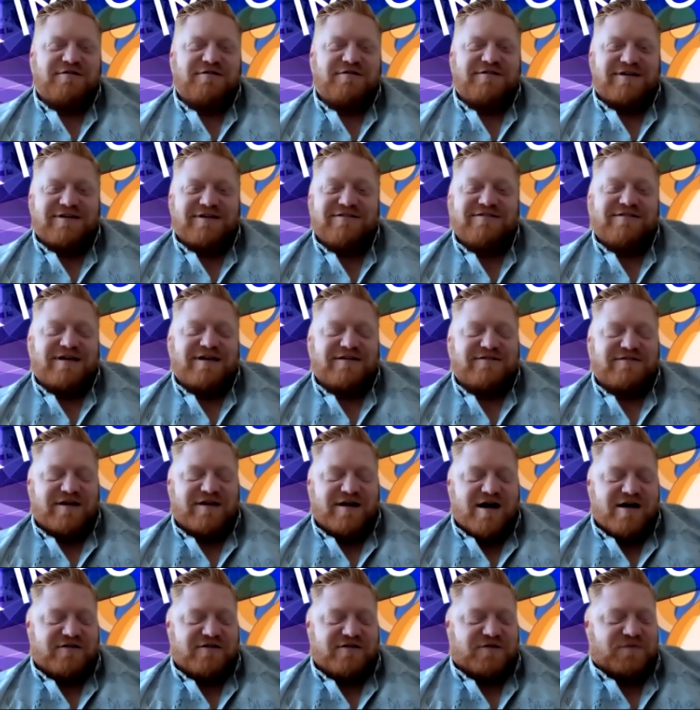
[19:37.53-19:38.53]
That's an
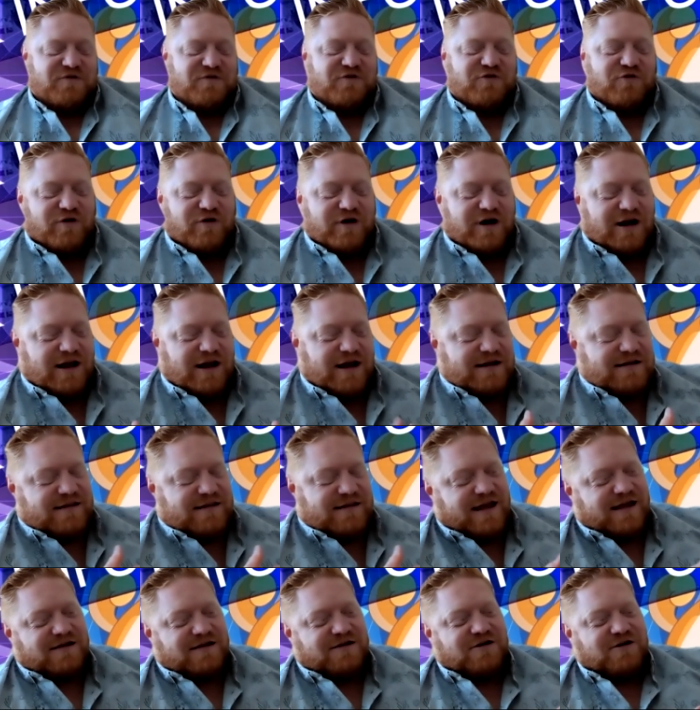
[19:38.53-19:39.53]
awesome story. I like
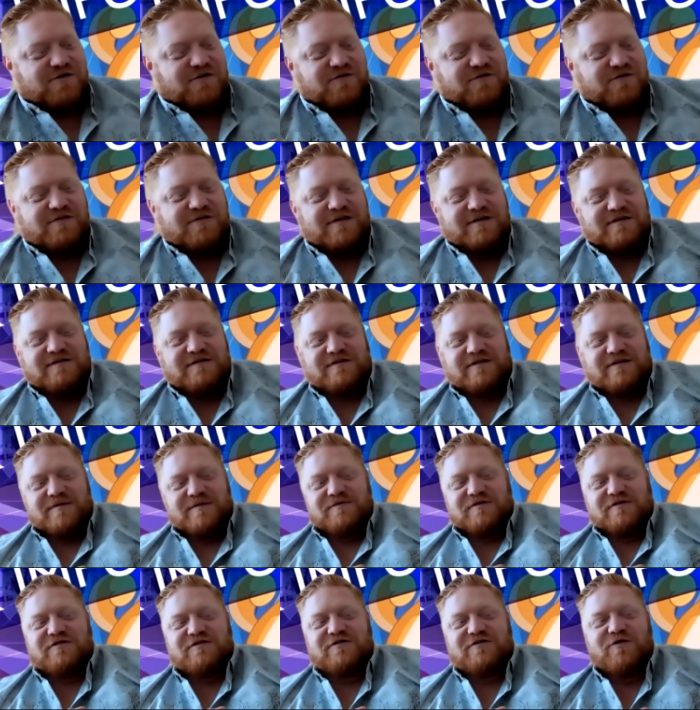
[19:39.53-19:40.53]
that. You know, these
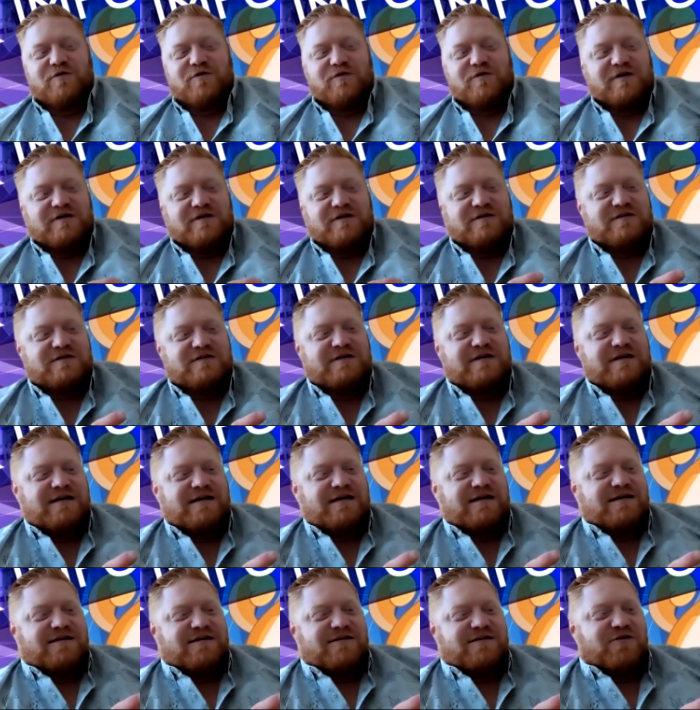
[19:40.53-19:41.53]
types of stories
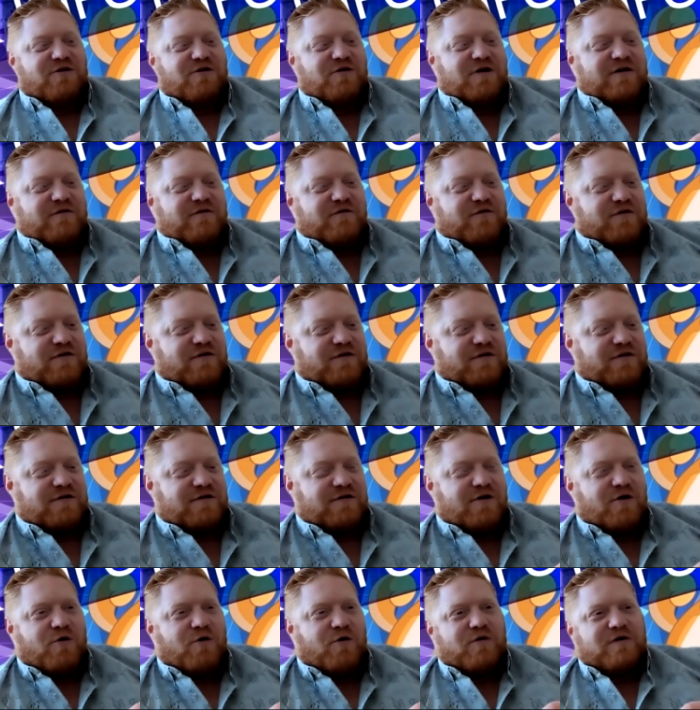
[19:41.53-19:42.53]
don't
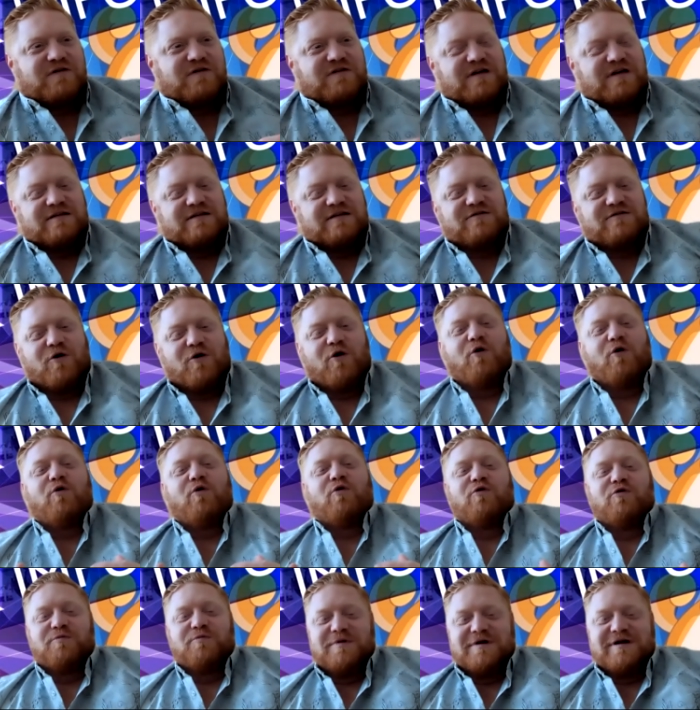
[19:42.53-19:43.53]
ever always get
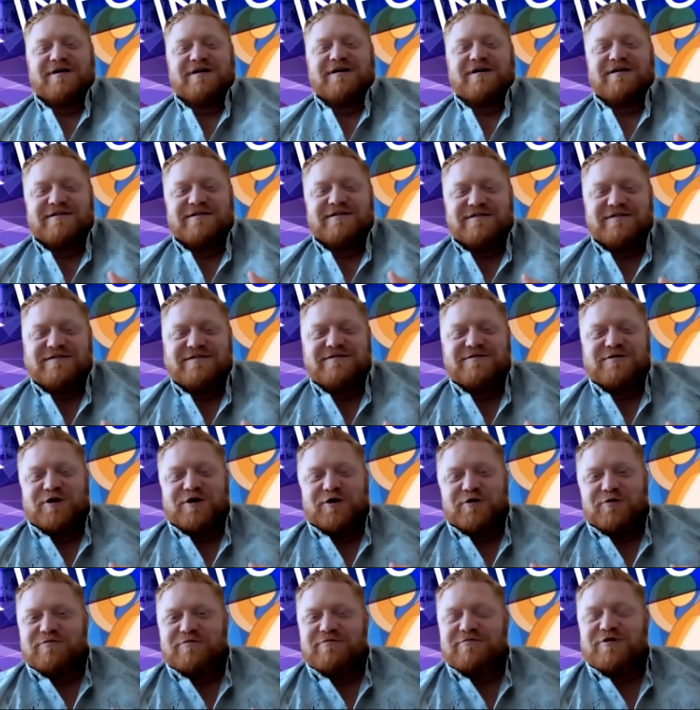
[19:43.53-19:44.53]
told because, you
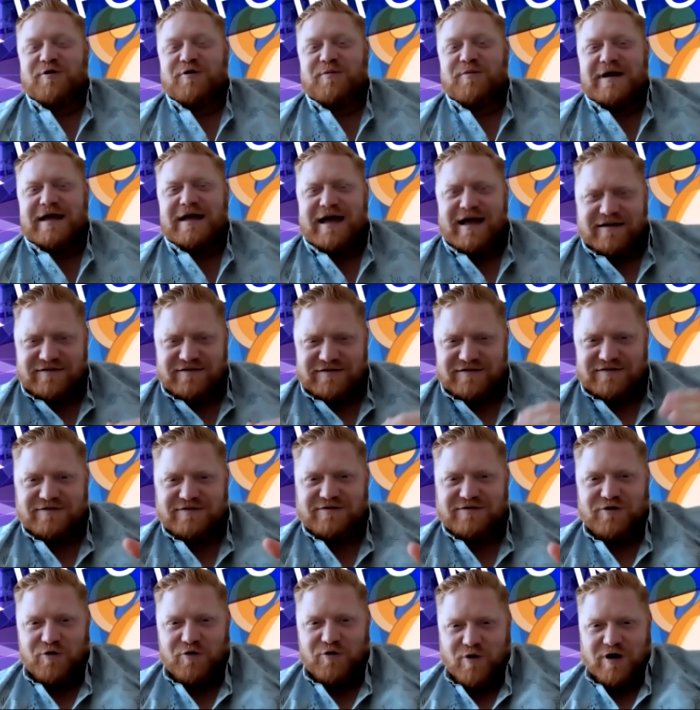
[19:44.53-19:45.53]
know, nobody asks
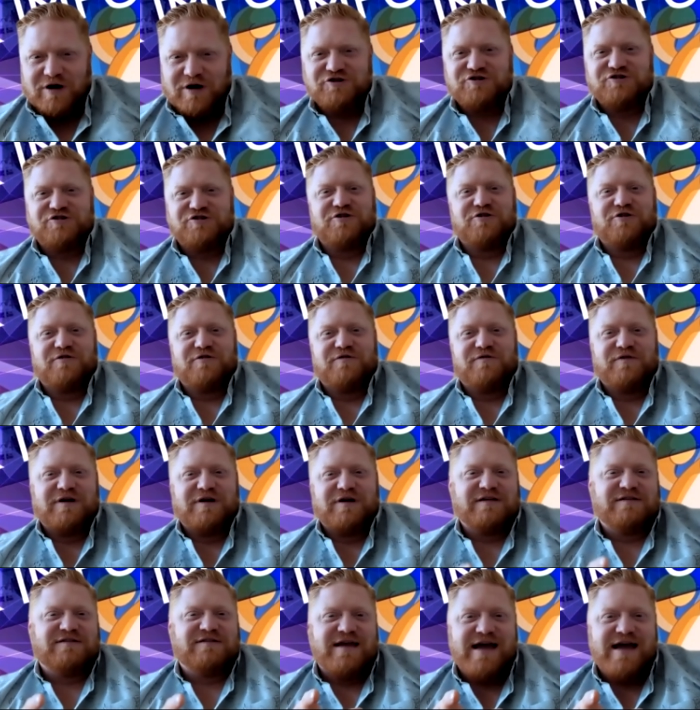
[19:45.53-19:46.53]
the question or
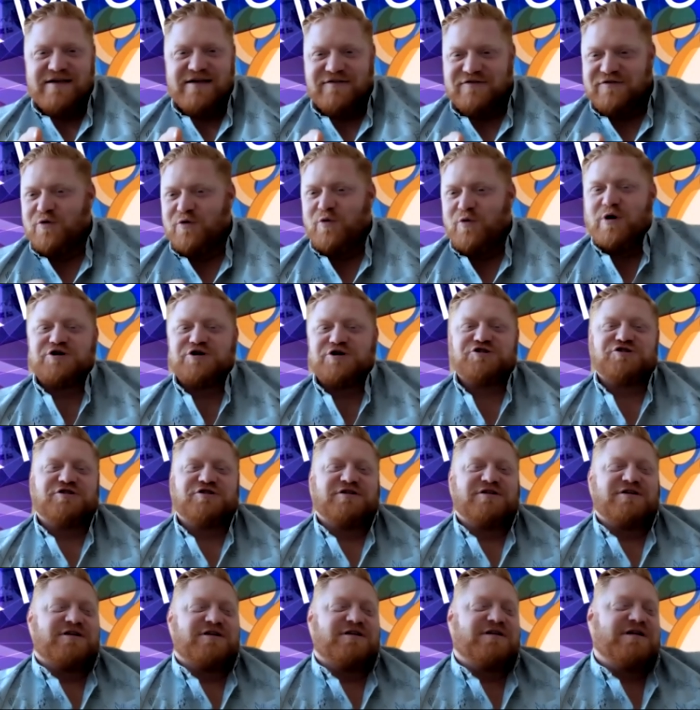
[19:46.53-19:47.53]
forgets to ask the question.
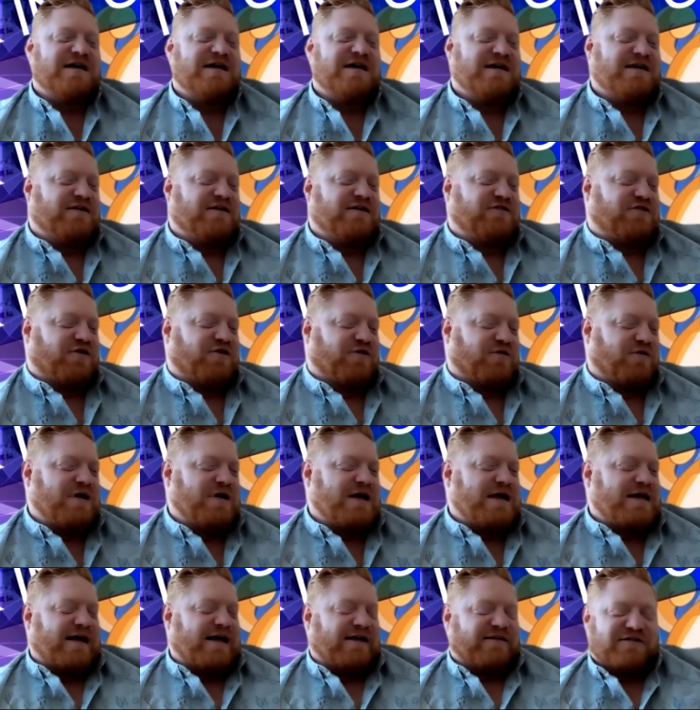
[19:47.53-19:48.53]
And so
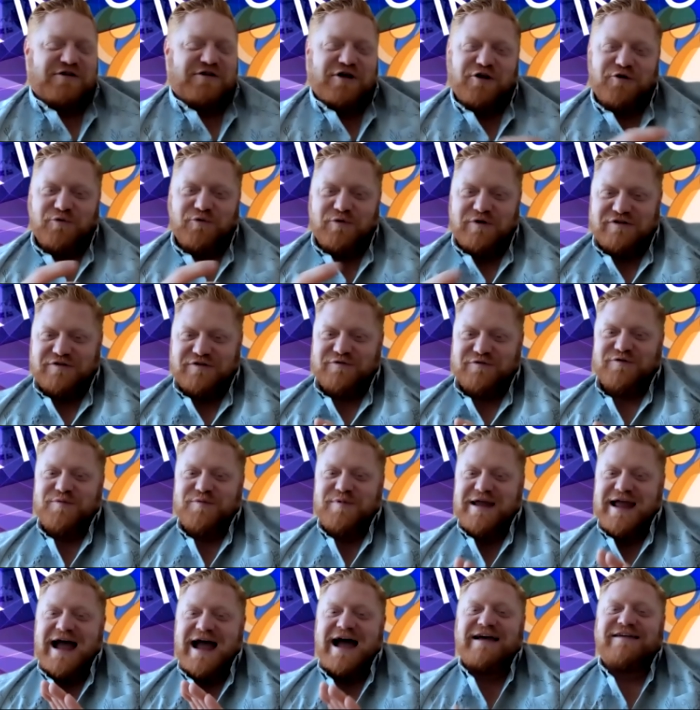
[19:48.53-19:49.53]
that's another reason for
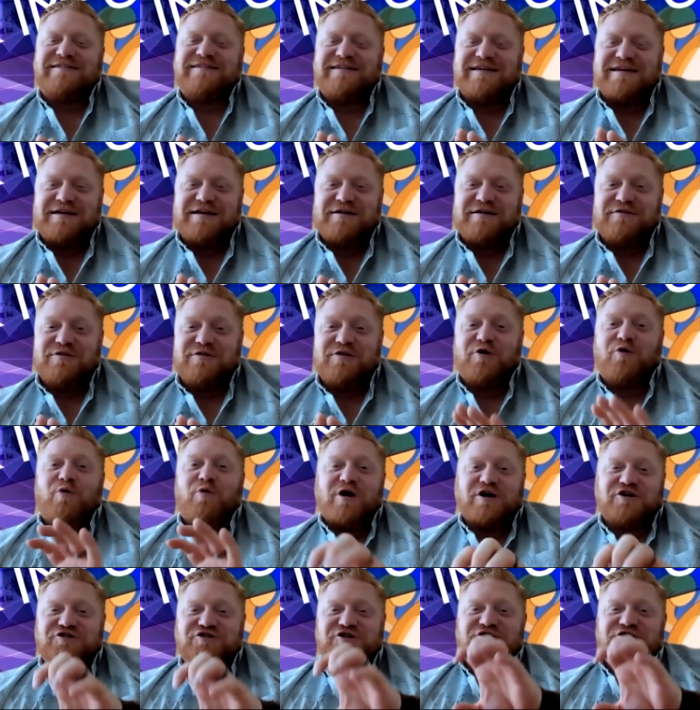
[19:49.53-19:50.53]
me asking the
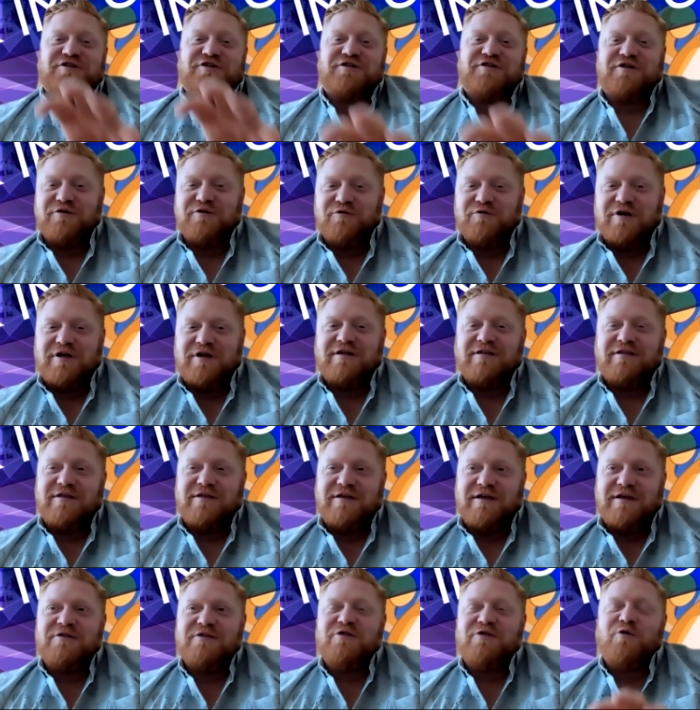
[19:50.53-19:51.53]
question
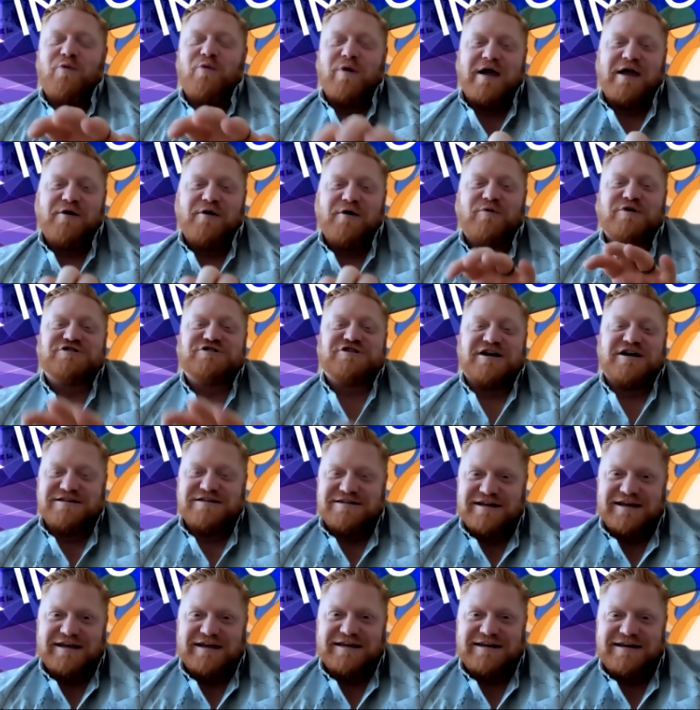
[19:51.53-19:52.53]
in the way in which I
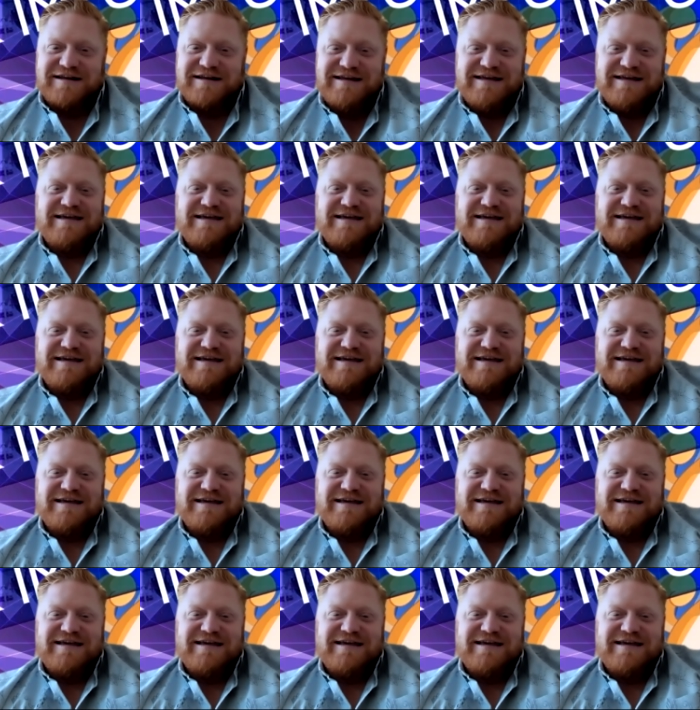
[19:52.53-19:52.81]
did,